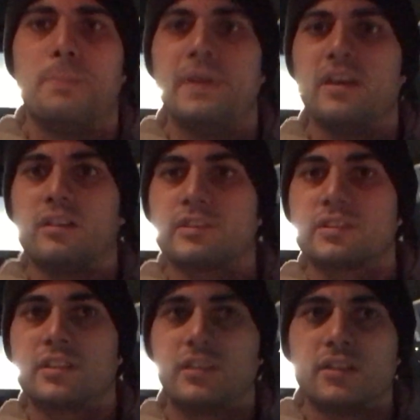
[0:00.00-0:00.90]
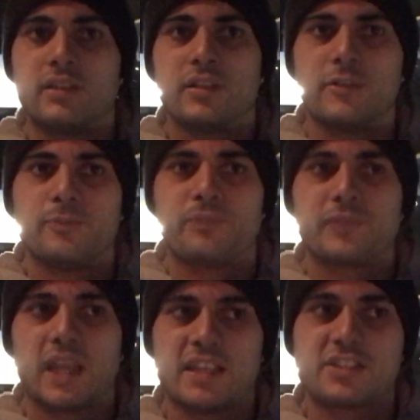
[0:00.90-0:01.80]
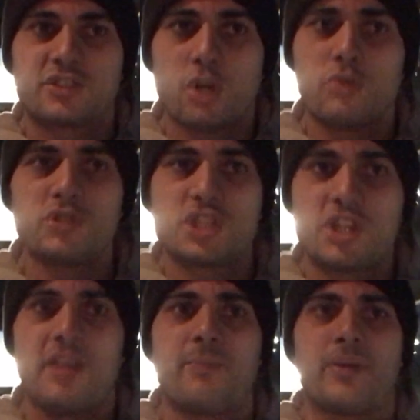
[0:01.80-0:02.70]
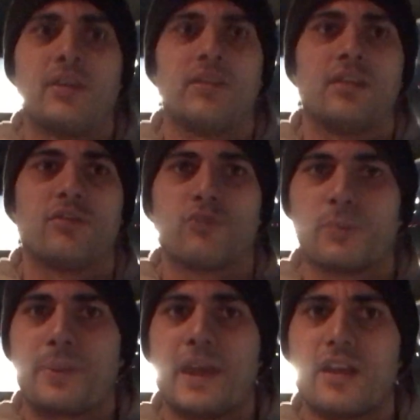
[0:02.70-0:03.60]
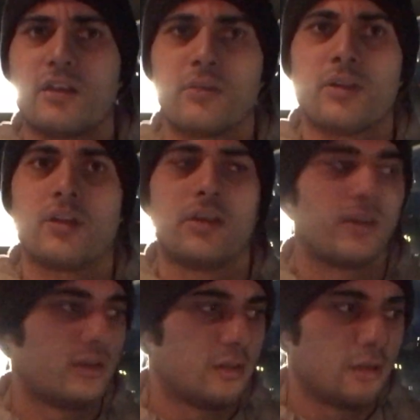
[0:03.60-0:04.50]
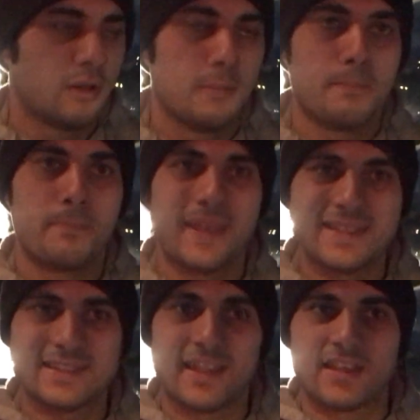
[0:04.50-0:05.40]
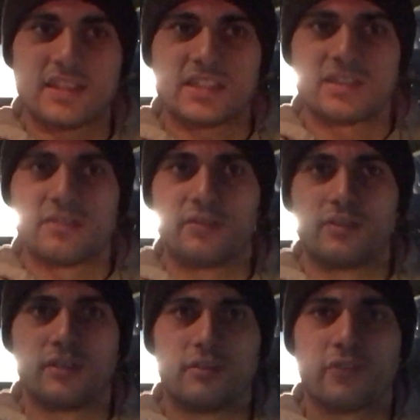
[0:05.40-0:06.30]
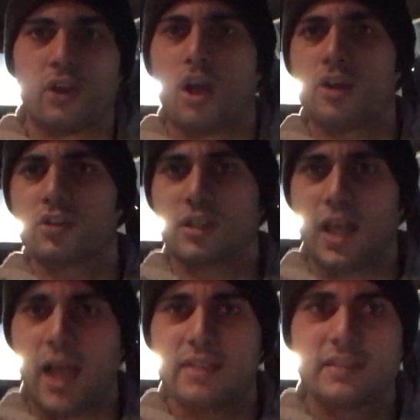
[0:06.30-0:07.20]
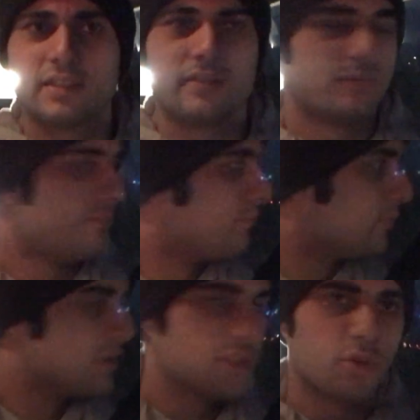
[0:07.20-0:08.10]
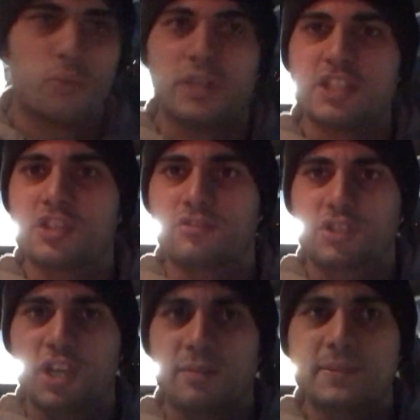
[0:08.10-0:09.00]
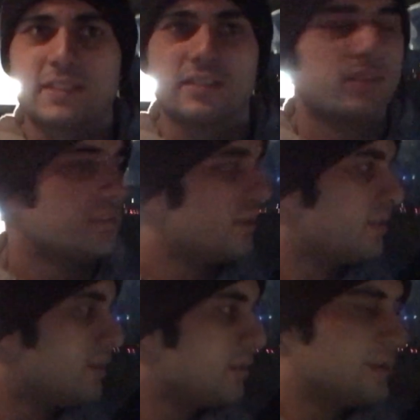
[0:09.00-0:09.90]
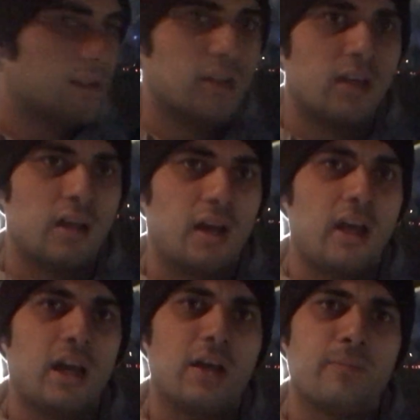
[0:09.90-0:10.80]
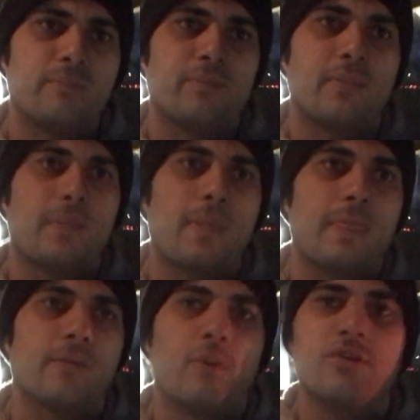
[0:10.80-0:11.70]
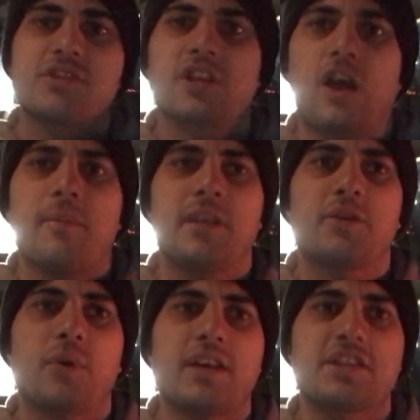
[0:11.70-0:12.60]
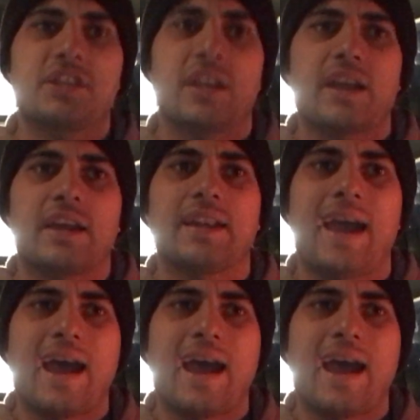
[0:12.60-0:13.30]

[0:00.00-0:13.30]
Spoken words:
build a stone chip repair business for auto glass, so windshield chips, the most common question I got